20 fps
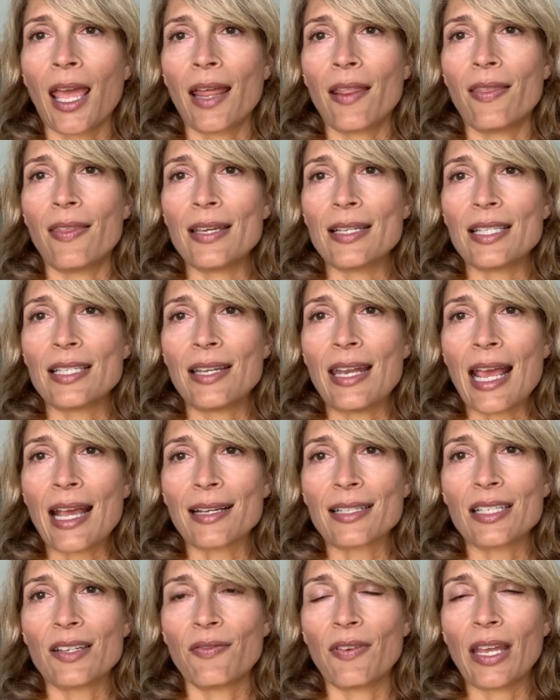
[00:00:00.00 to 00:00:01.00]
This
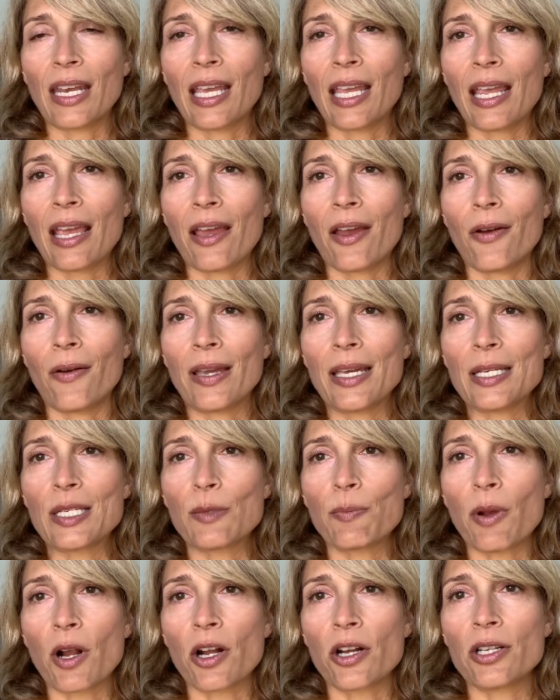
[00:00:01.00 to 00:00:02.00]
next video
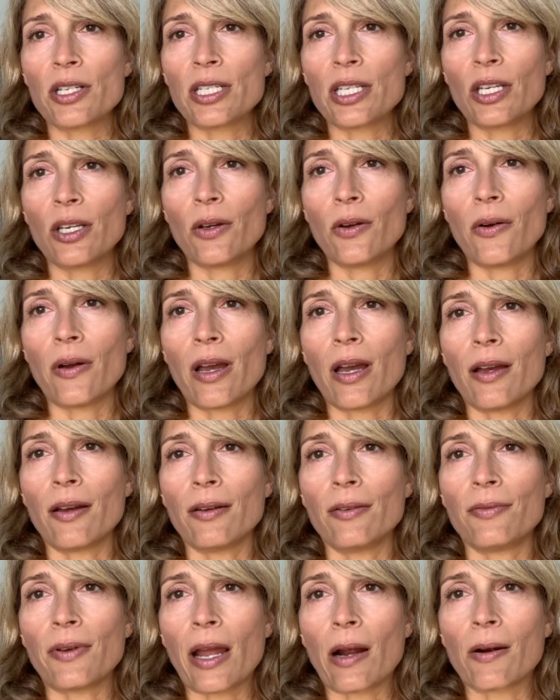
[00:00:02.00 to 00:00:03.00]
is part 2
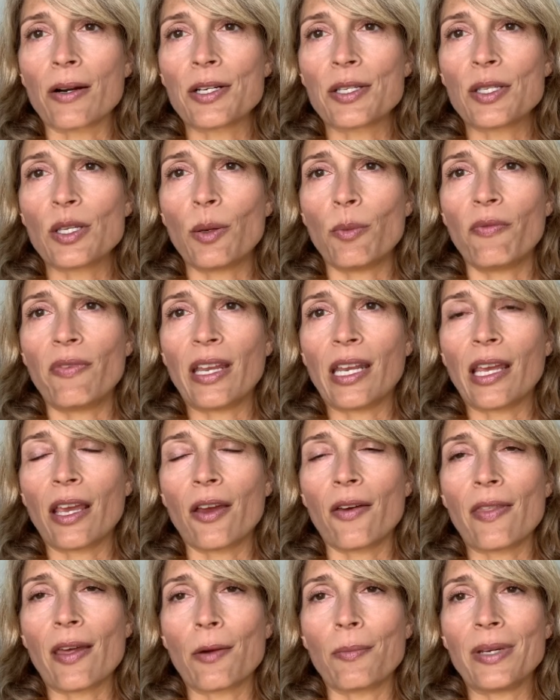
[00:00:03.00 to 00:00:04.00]
of our soup
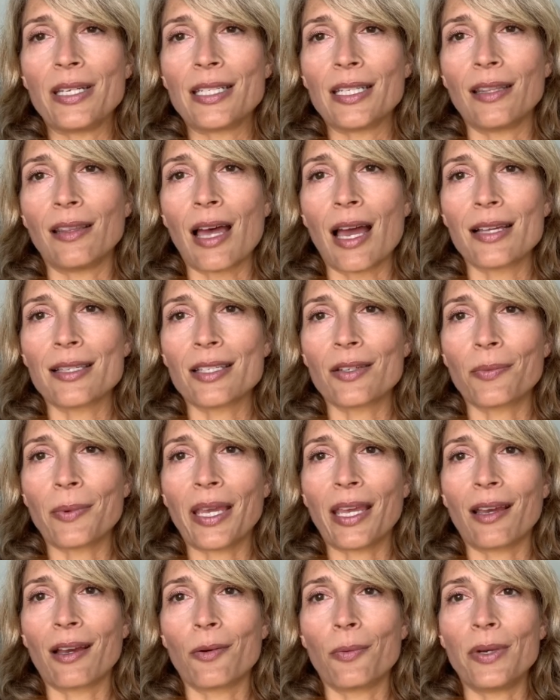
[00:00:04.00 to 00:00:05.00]
video that we did last week.